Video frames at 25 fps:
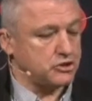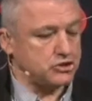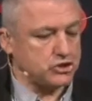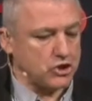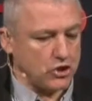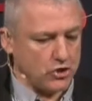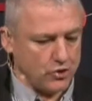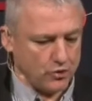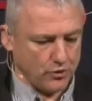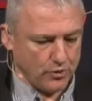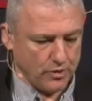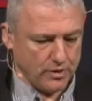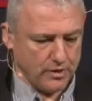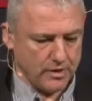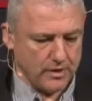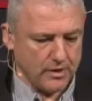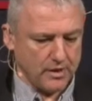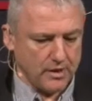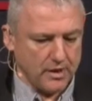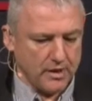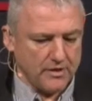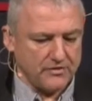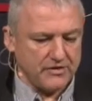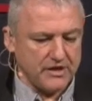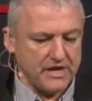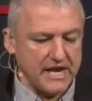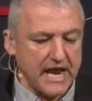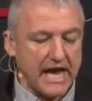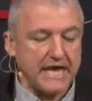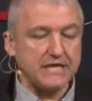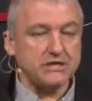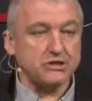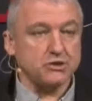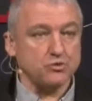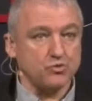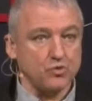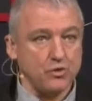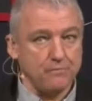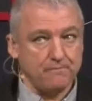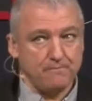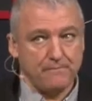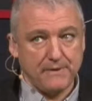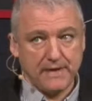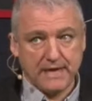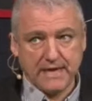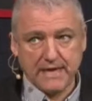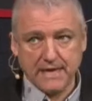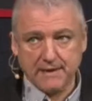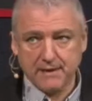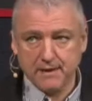Two, the nation would
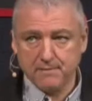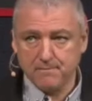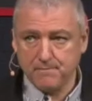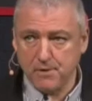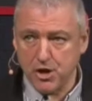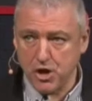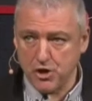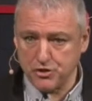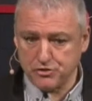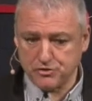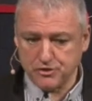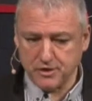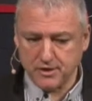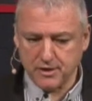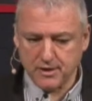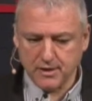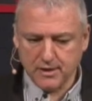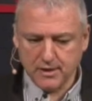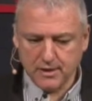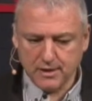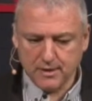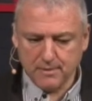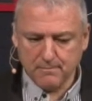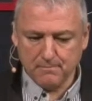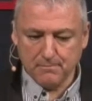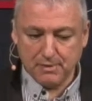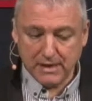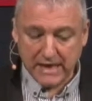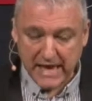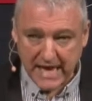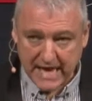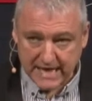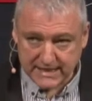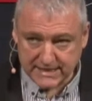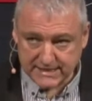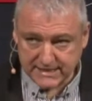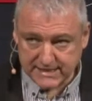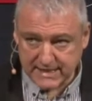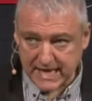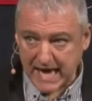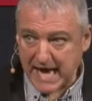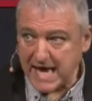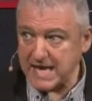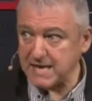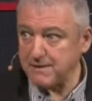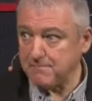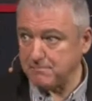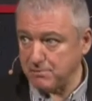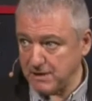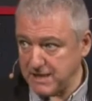be both blessed
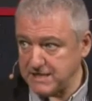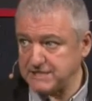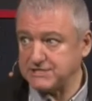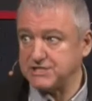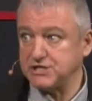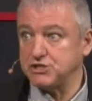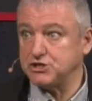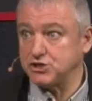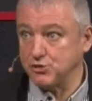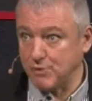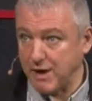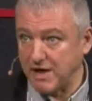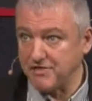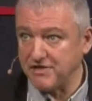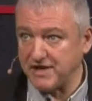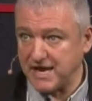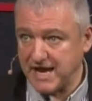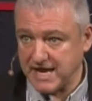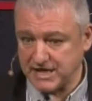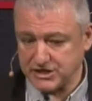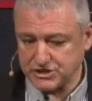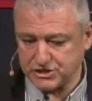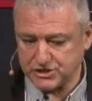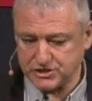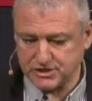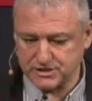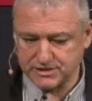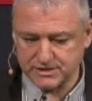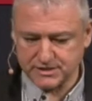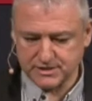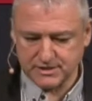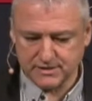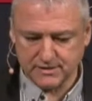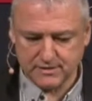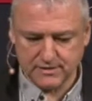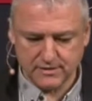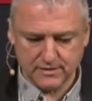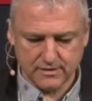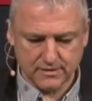and a blessing to other nations.